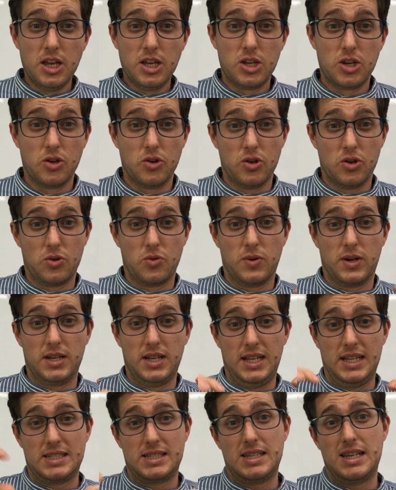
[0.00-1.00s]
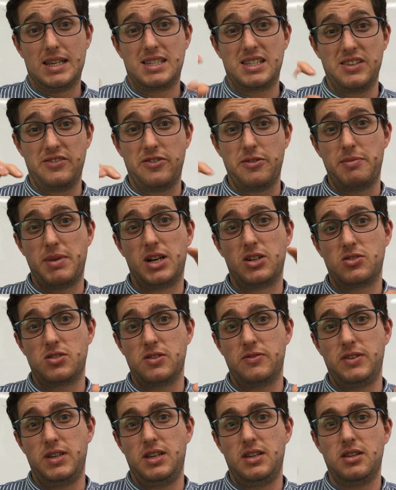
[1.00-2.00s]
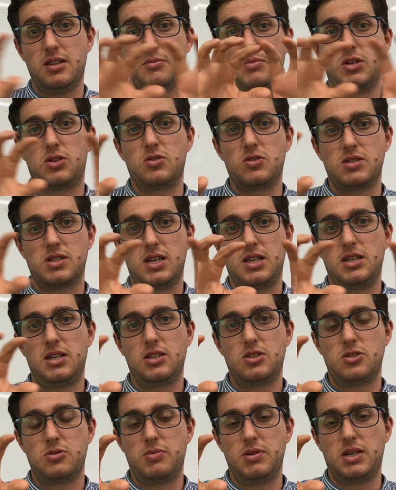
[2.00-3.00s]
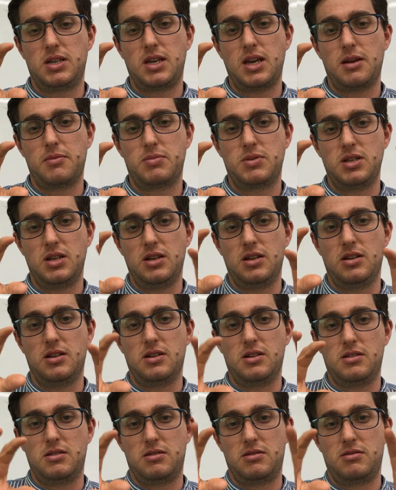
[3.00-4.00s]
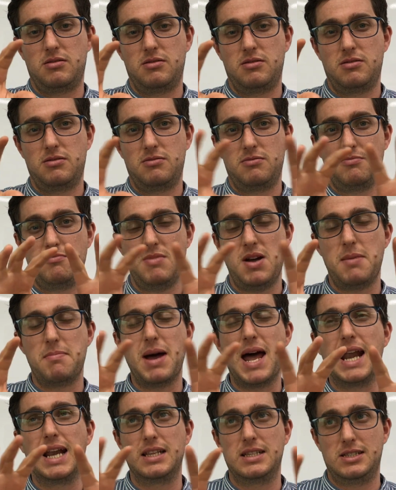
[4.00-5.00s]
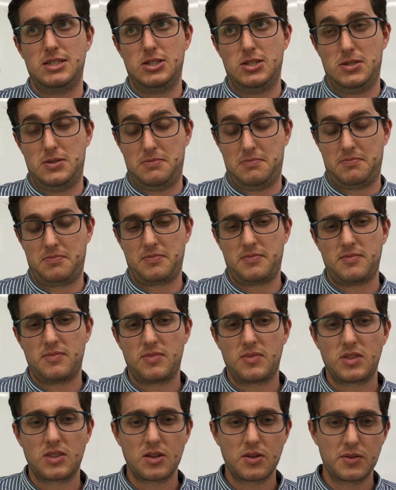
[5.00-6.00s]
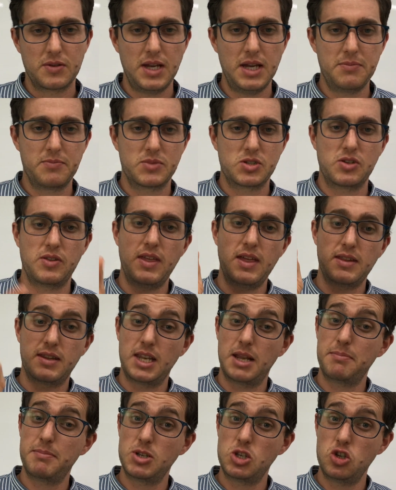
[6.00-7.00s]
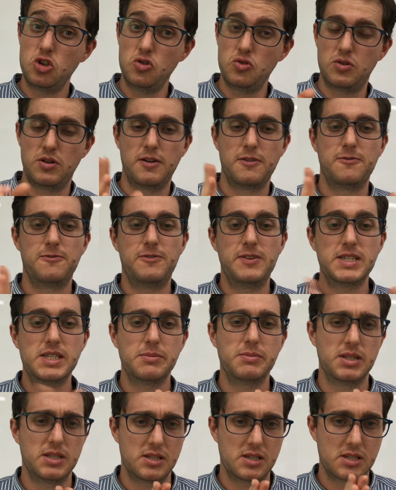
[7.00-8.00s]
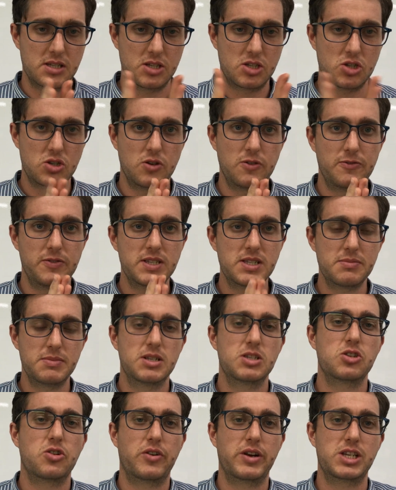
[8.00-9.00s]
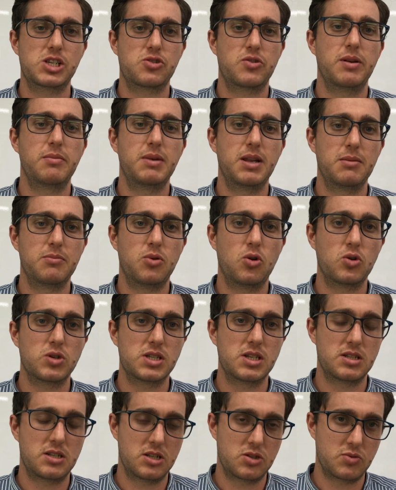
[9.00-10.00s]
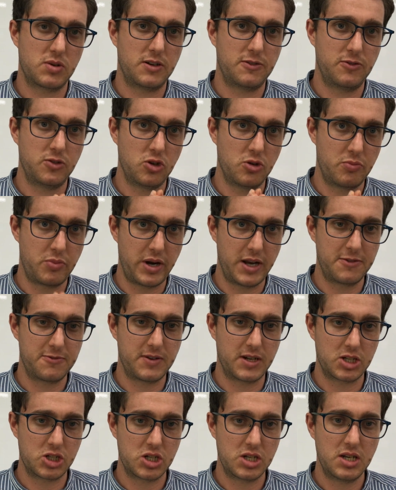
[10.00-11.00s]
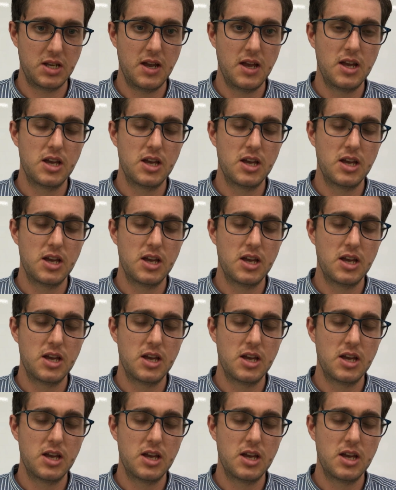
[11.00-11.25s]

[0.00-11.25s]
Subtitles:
You don't want excessive amounts of either because they need to be kept in a balance. Okay, so then number 2, vitamins. So vitamins are extremely important as well for your brain function.